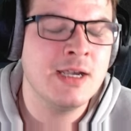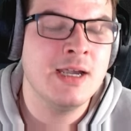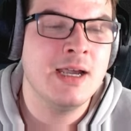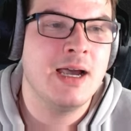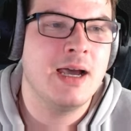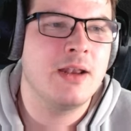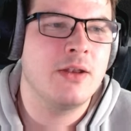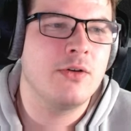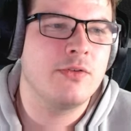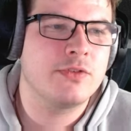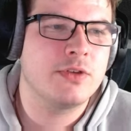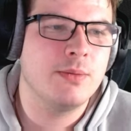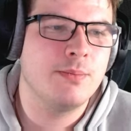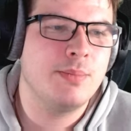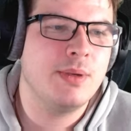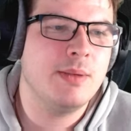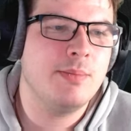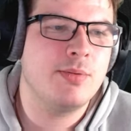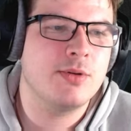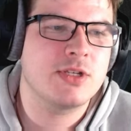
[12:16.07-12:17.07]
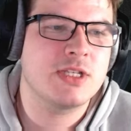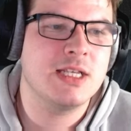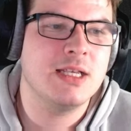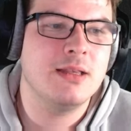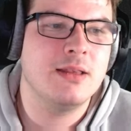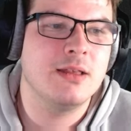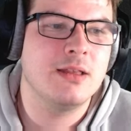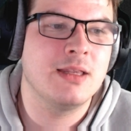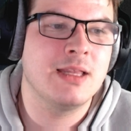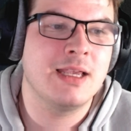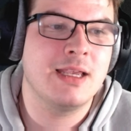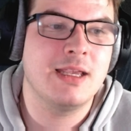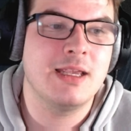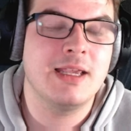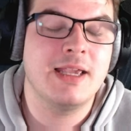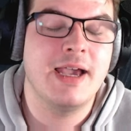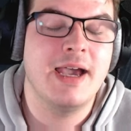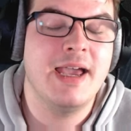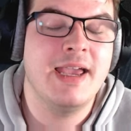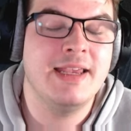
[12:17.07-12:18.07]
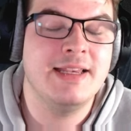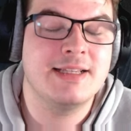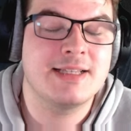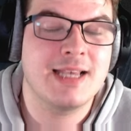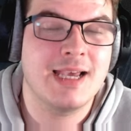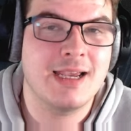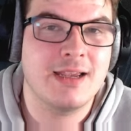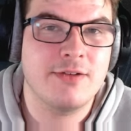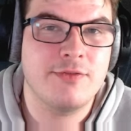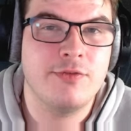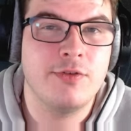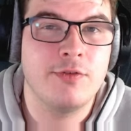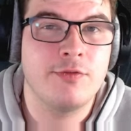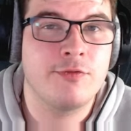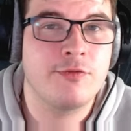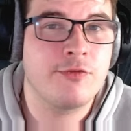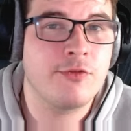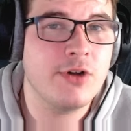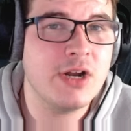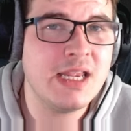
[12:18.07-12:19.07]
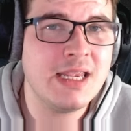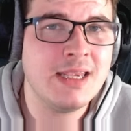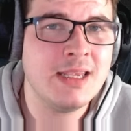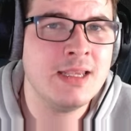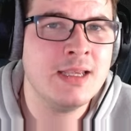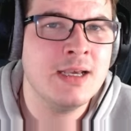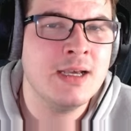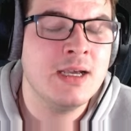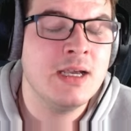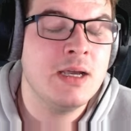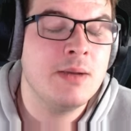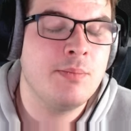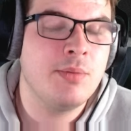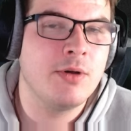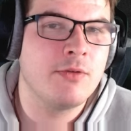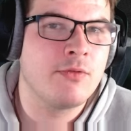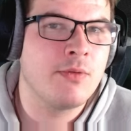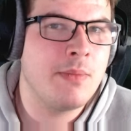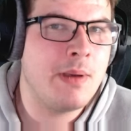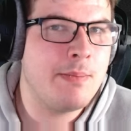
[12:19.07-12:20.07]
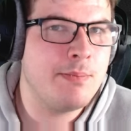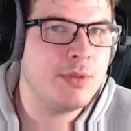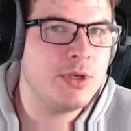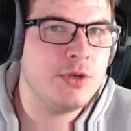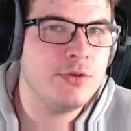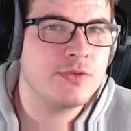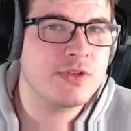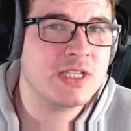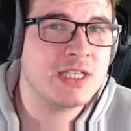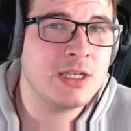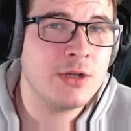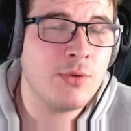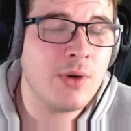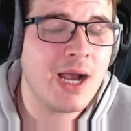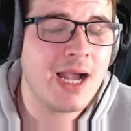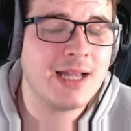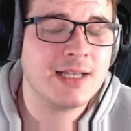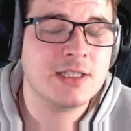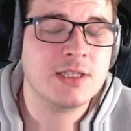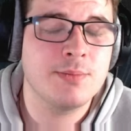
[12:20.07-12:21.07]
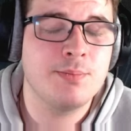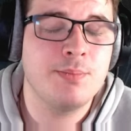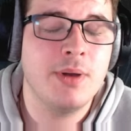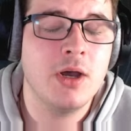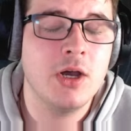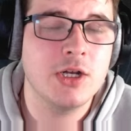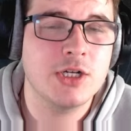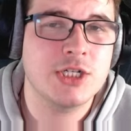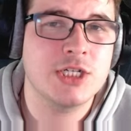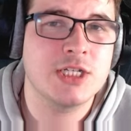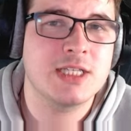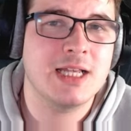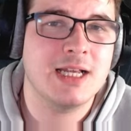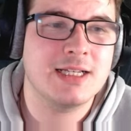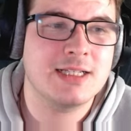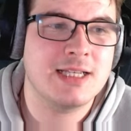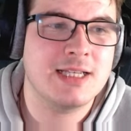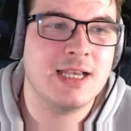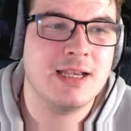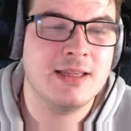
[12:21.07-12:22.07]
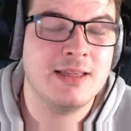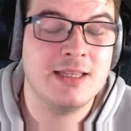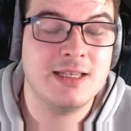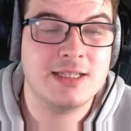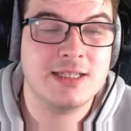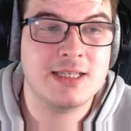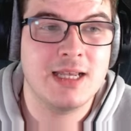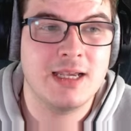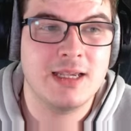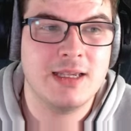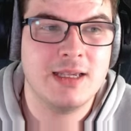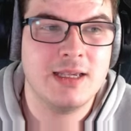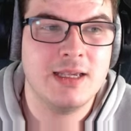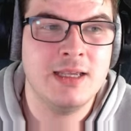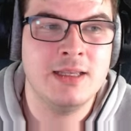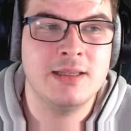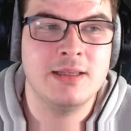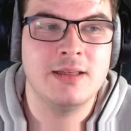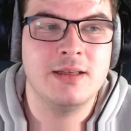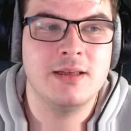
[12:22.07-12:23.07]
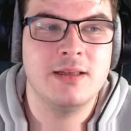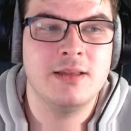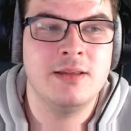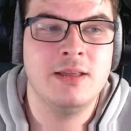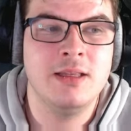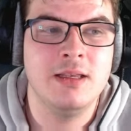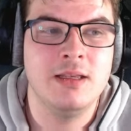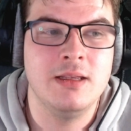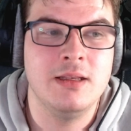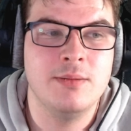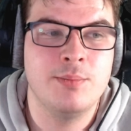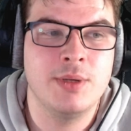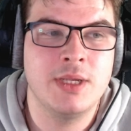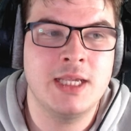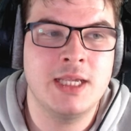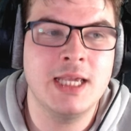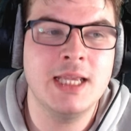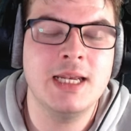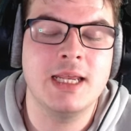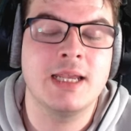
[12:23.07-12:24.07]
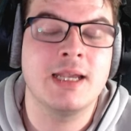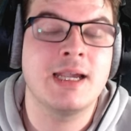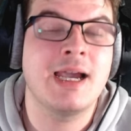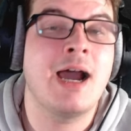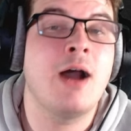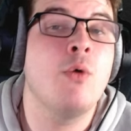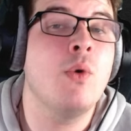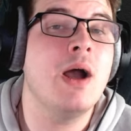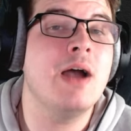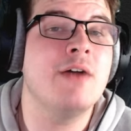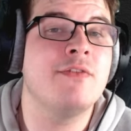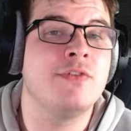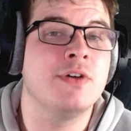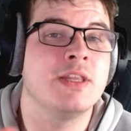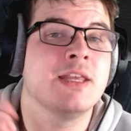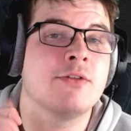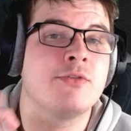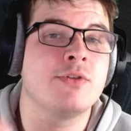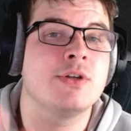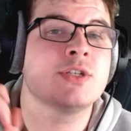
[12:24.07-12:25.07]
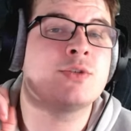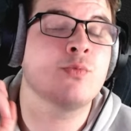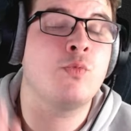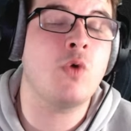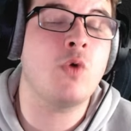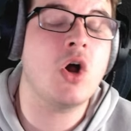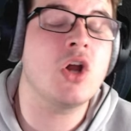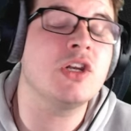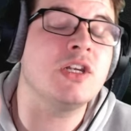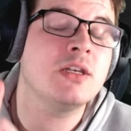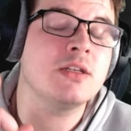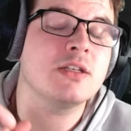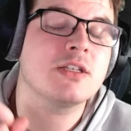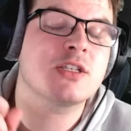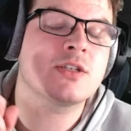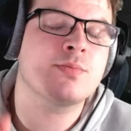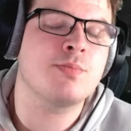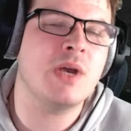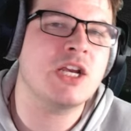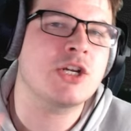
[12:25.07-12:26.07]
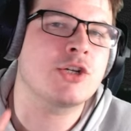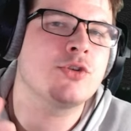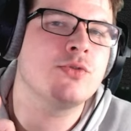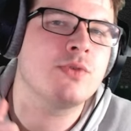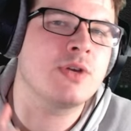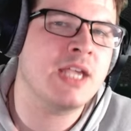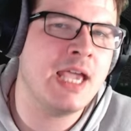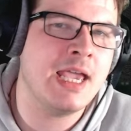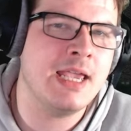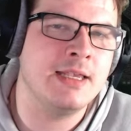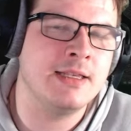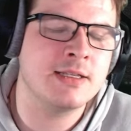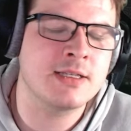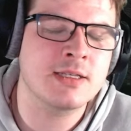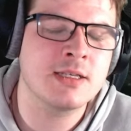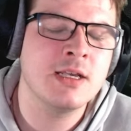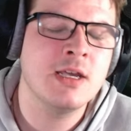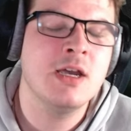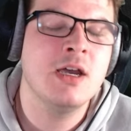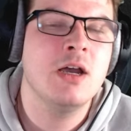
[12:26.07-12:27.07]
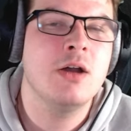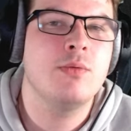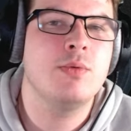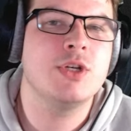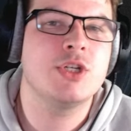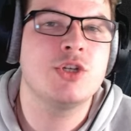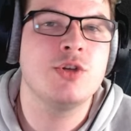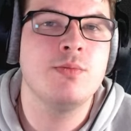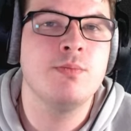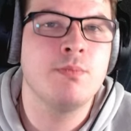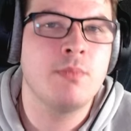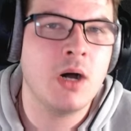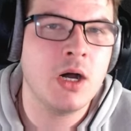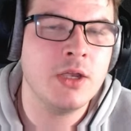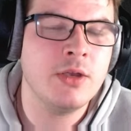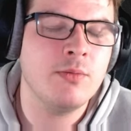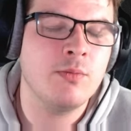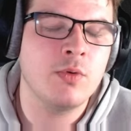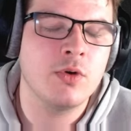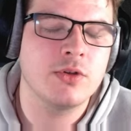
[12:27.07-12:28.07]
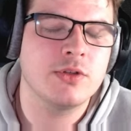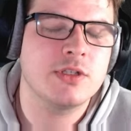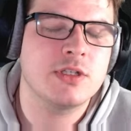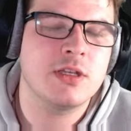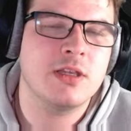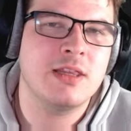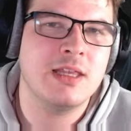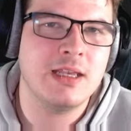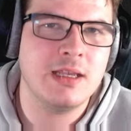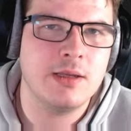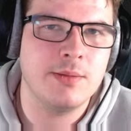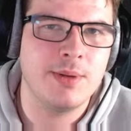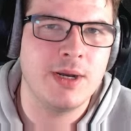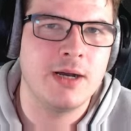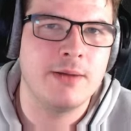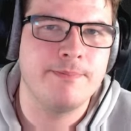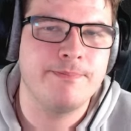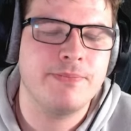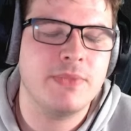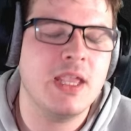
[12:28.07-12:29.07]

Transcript: and often people see that they can get a tank for free, but remember, you've still had to purchase that this tank in the beginning. However, there is one special case which you might want to think about.